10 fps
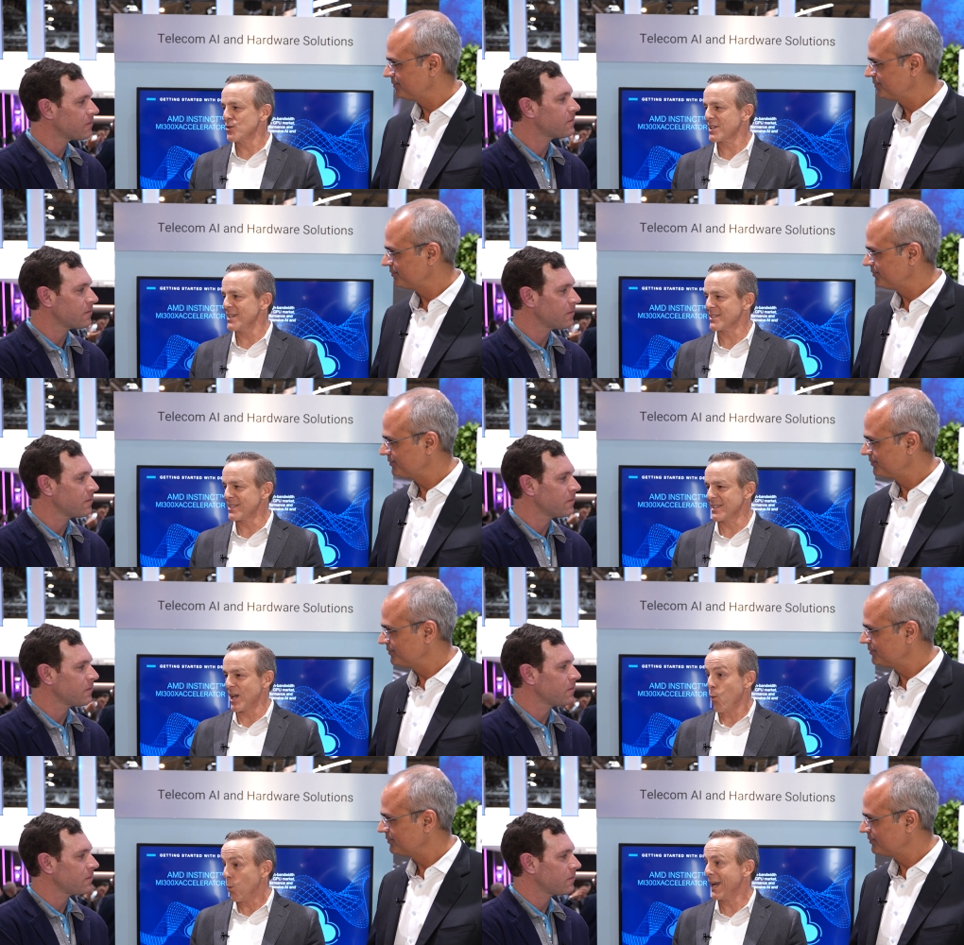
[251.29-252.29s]
Speaker 1: use cases
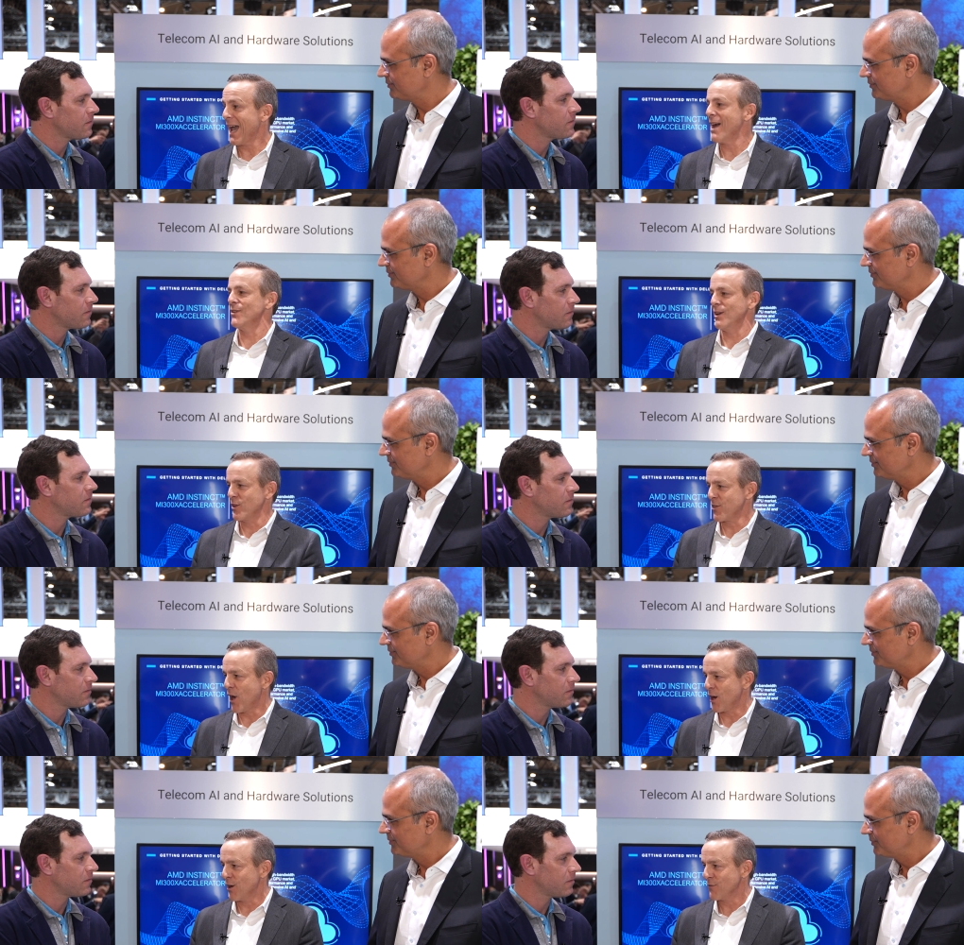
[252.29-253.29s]
that we haven't even
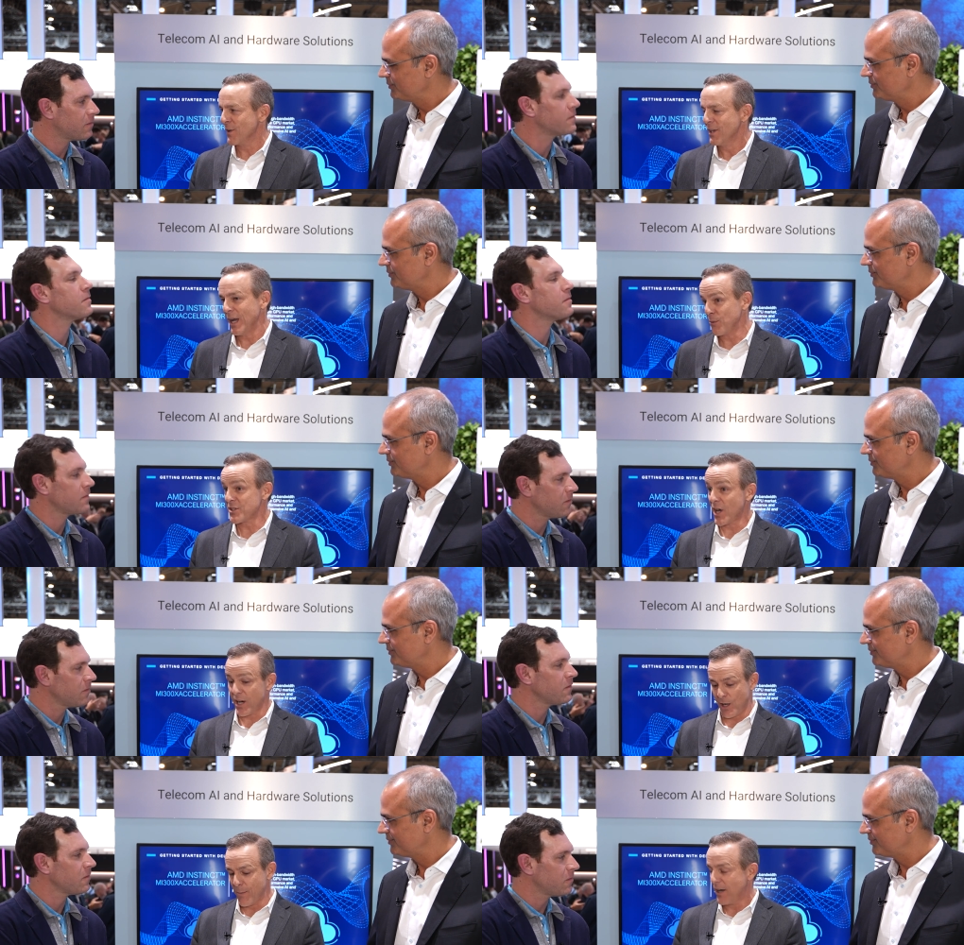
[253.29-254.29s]
thought of. I was
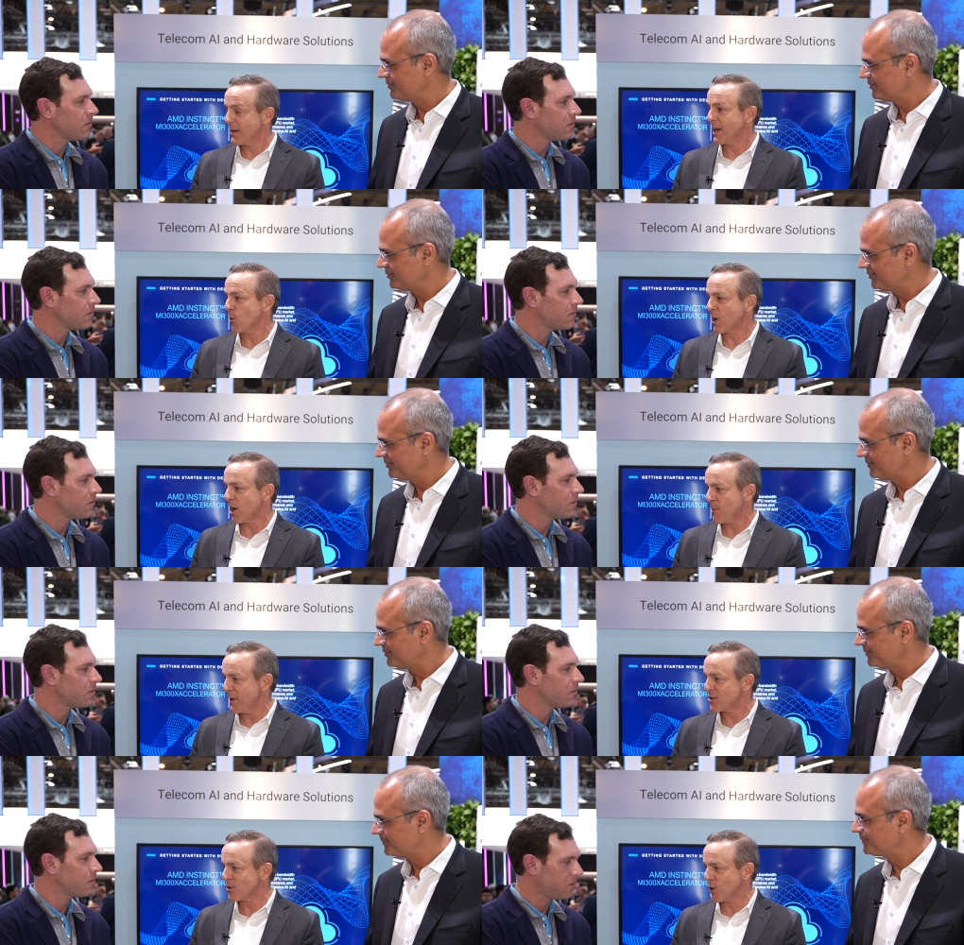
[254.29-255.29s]
talking about network
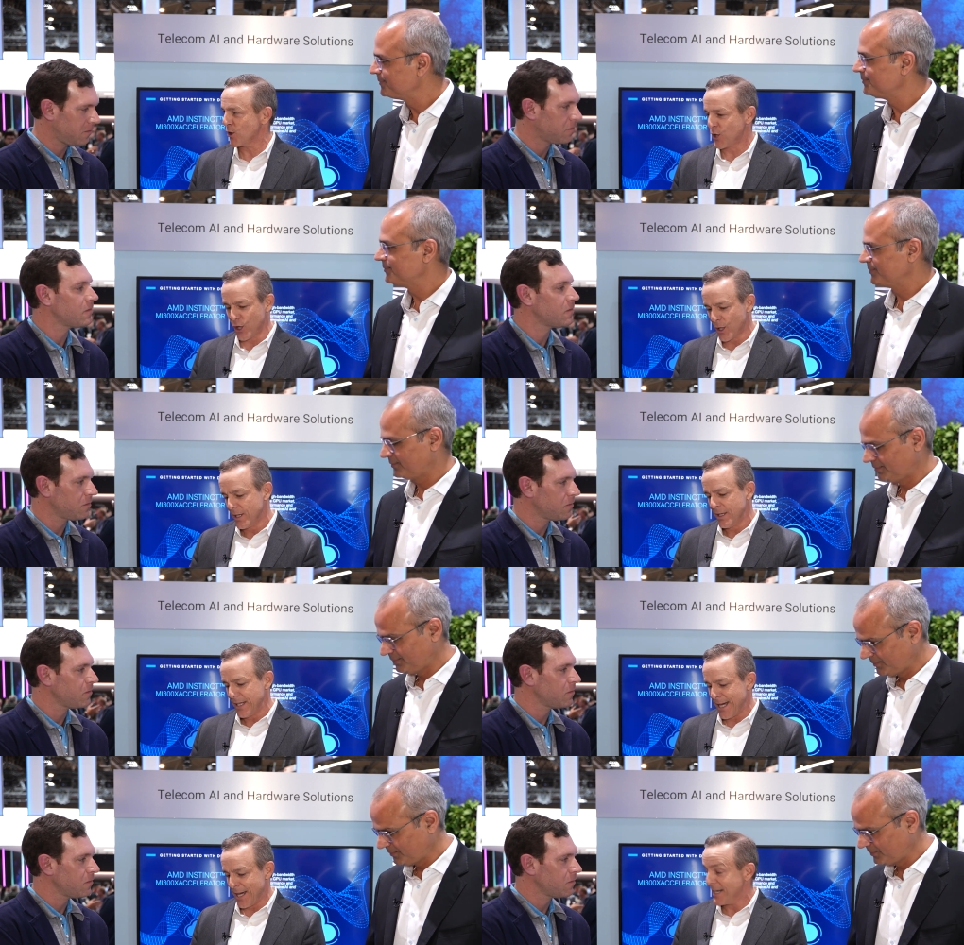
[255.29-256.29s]
automation earlier,
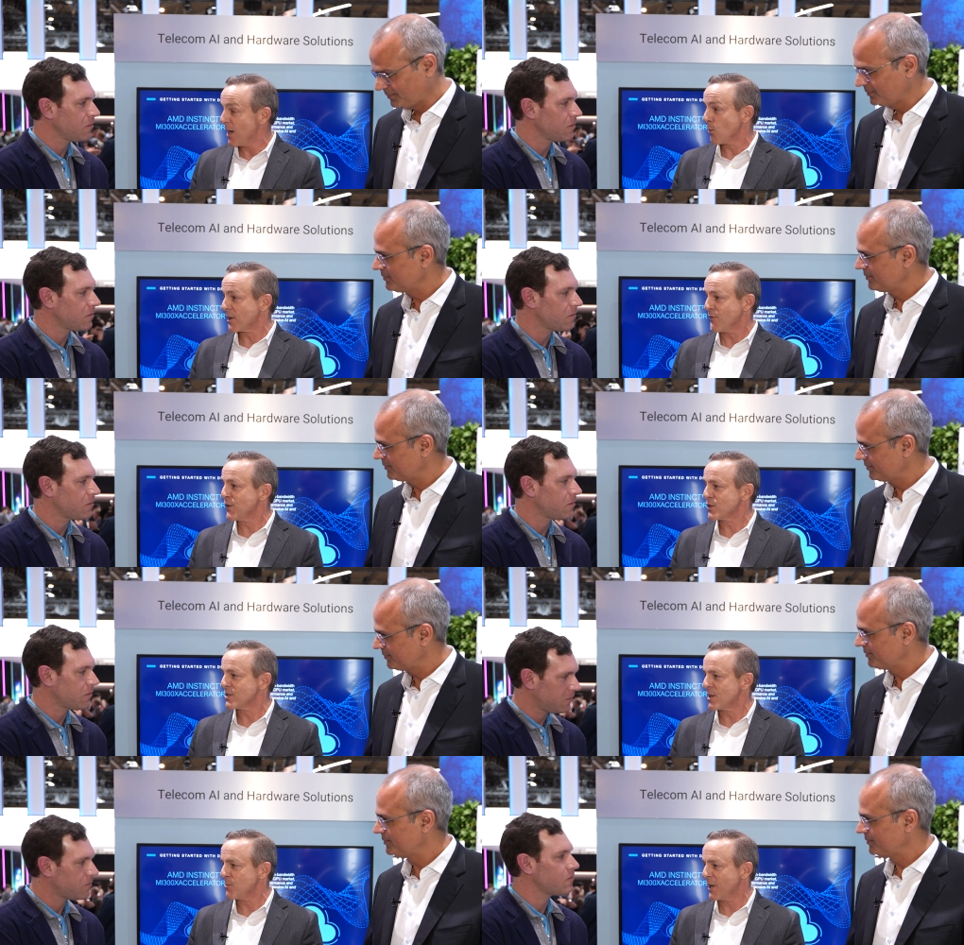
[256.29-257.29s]
uh, network
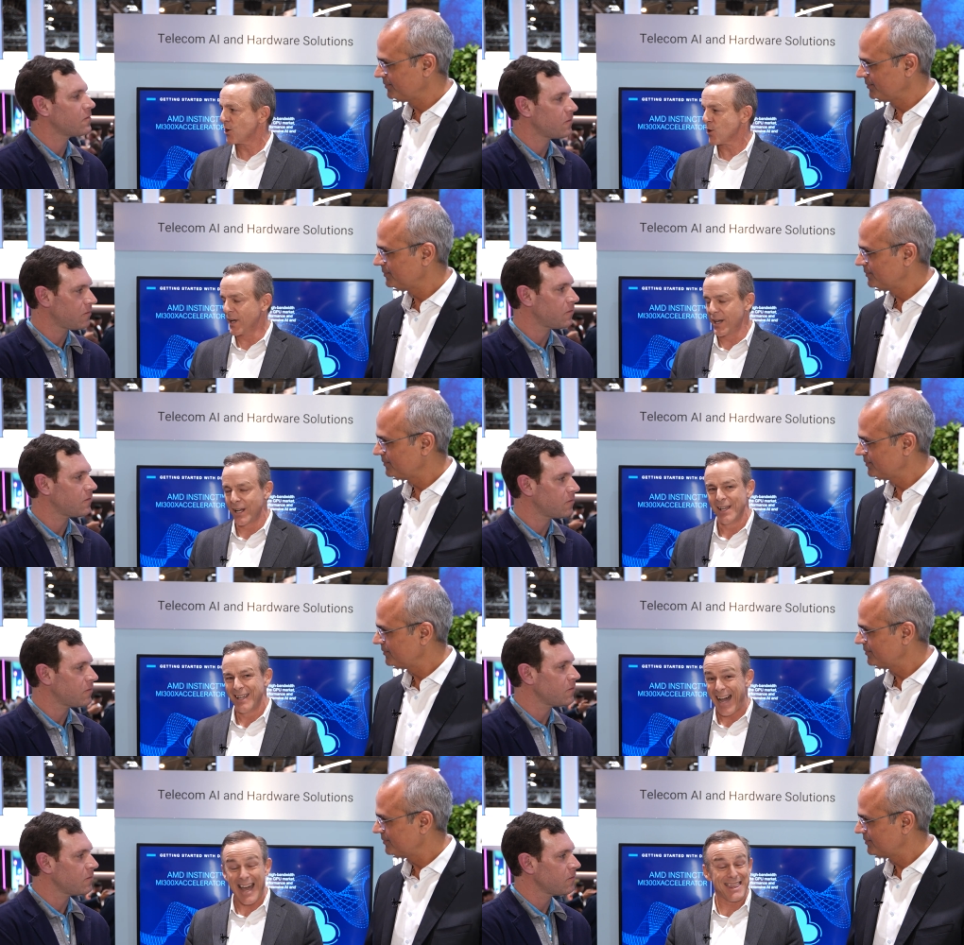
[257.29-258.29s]
efficiency being created.
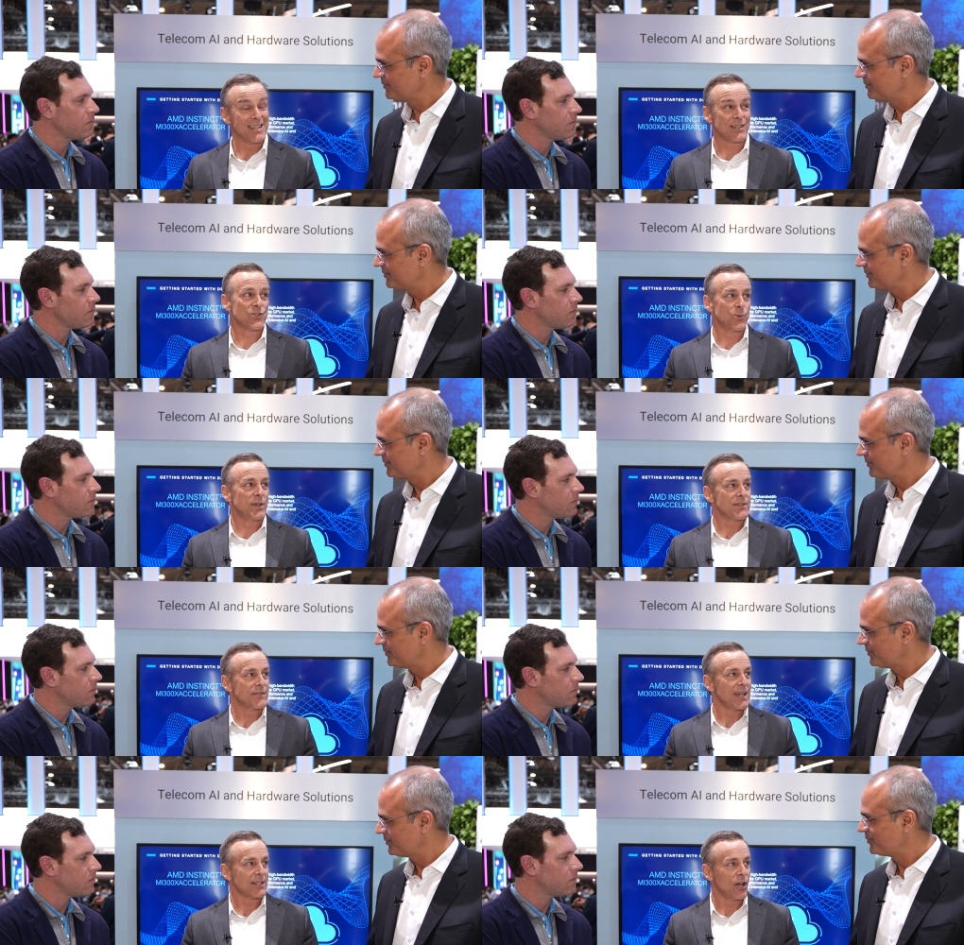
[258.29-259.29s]
I think the suites of
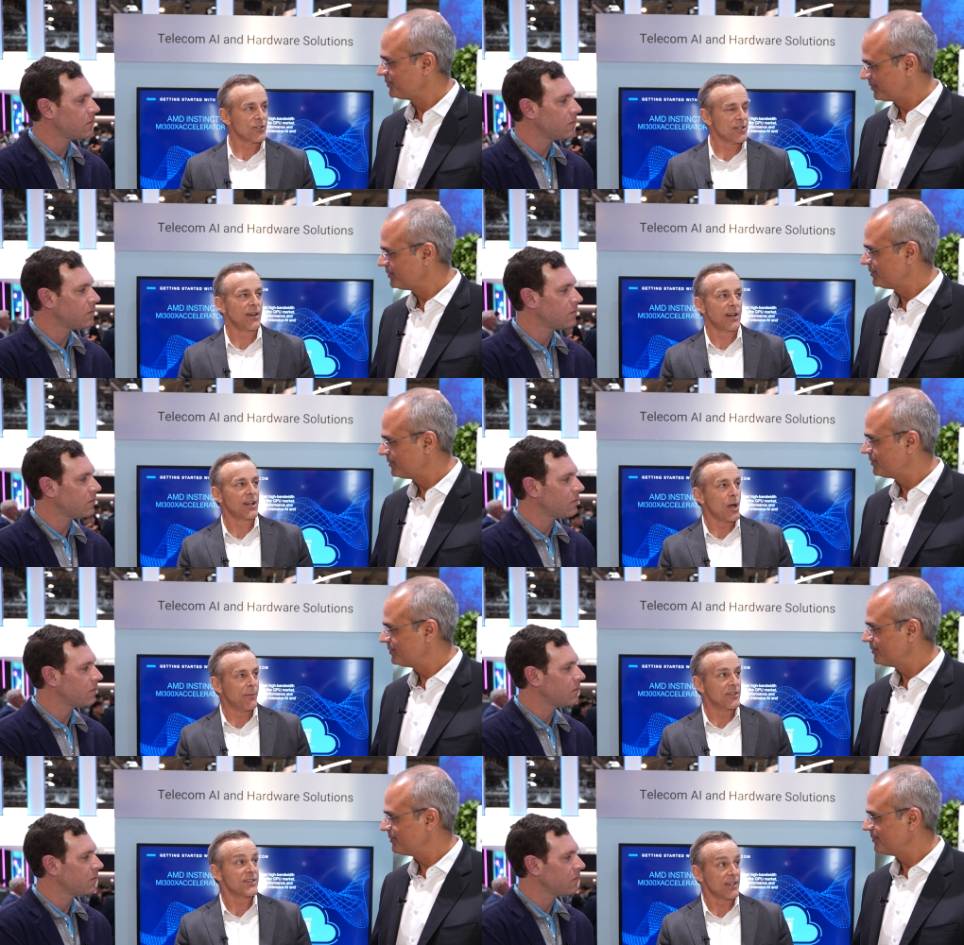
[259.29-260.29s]
technology that are going to come
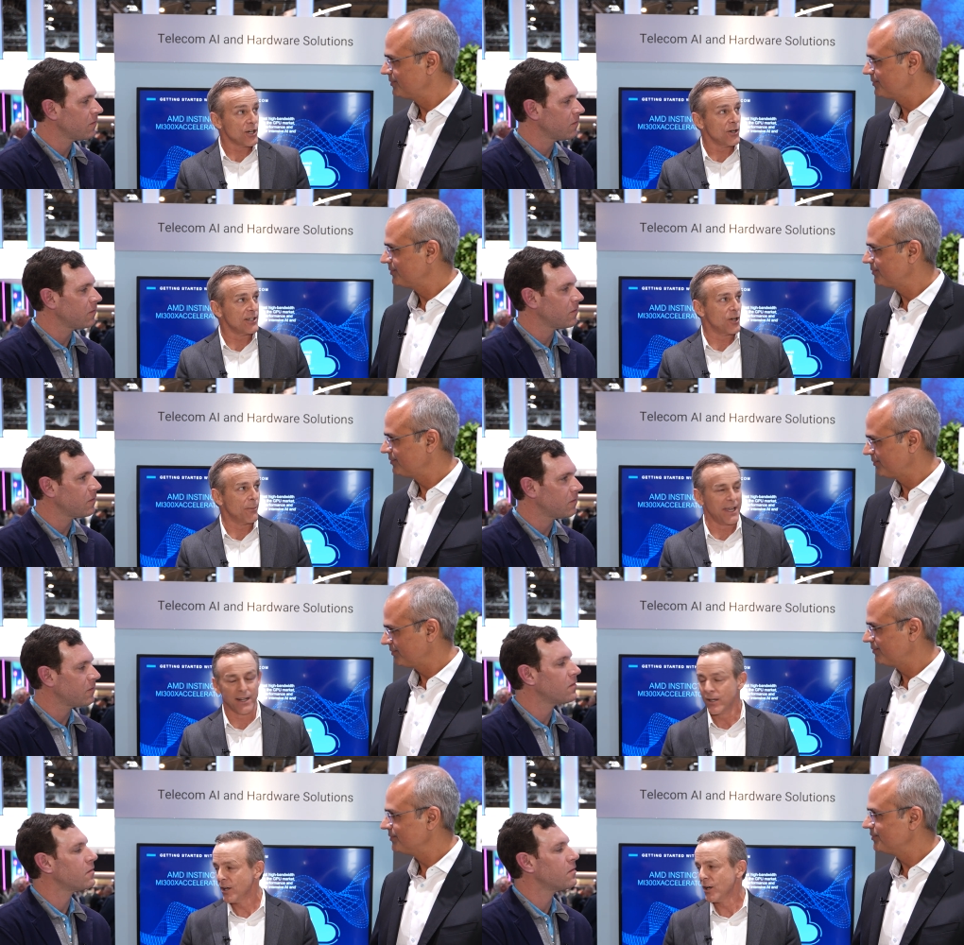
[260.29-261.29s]
in the security domain